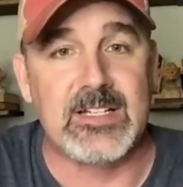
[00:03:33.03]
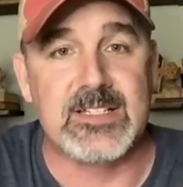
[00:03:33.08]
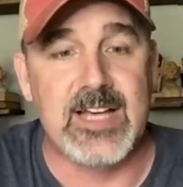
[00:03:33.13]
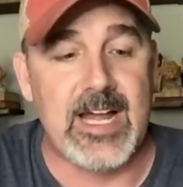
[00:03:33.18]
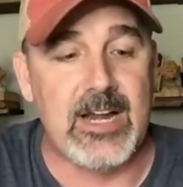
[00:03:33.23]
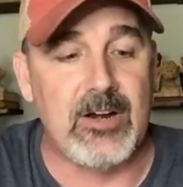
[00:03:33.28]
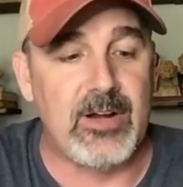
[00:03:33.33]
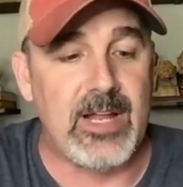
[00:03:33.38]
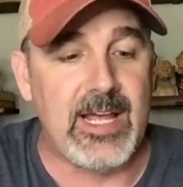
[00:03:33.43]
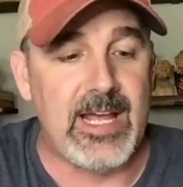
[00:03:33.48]

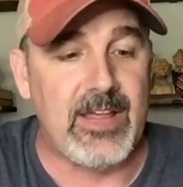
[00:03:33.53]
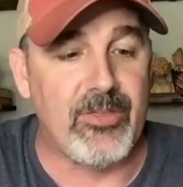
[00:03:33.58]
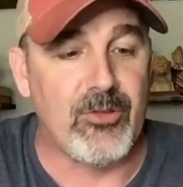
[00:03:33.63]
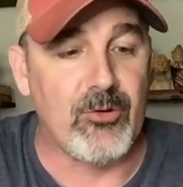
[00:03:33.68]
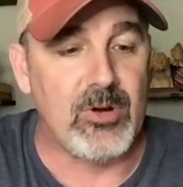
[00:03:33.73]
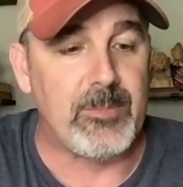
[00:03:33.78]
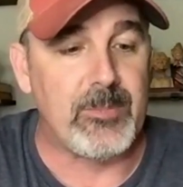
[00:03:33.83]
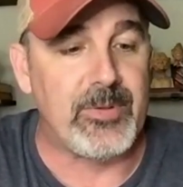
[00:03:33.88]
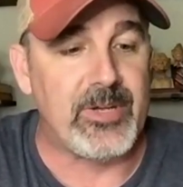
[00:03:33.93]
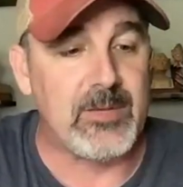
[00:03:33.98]
Saturday at
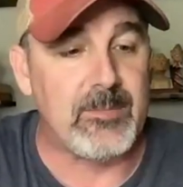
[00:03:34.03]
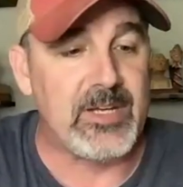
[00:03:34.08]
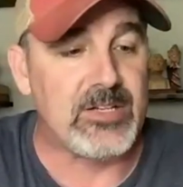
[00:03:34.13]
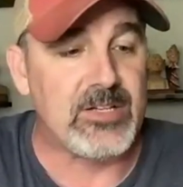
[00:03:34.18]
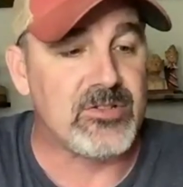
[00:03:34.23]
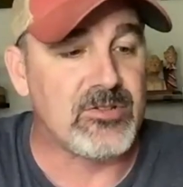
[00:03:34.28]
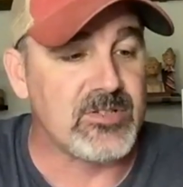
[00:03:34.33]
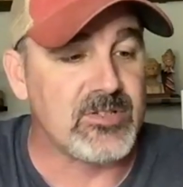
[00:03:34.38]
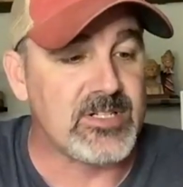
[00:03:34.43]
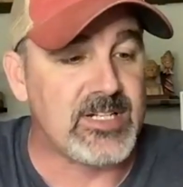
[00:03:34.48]
3 p.m.
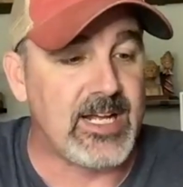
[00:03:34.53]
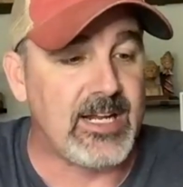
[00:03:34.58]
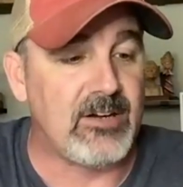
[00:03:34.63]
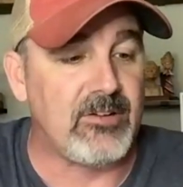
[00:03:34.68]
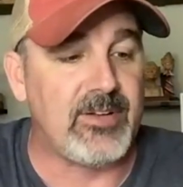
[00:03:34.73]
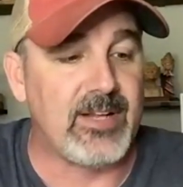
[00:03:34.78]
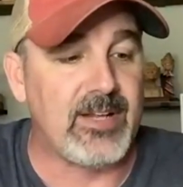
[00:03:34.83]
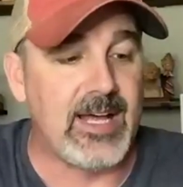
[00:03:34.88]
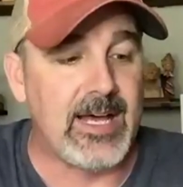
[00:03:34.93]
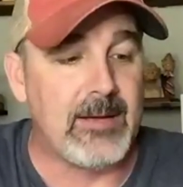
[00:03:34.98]
Eastern
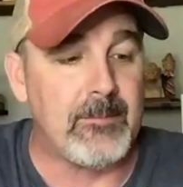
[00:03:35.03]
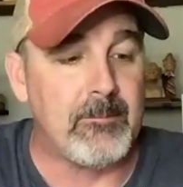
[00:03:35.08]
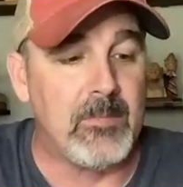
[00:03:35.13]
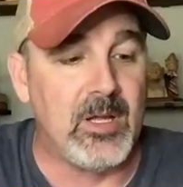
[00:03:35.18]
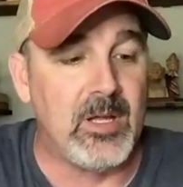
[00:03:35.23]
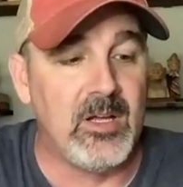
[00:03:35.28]
Standard Time.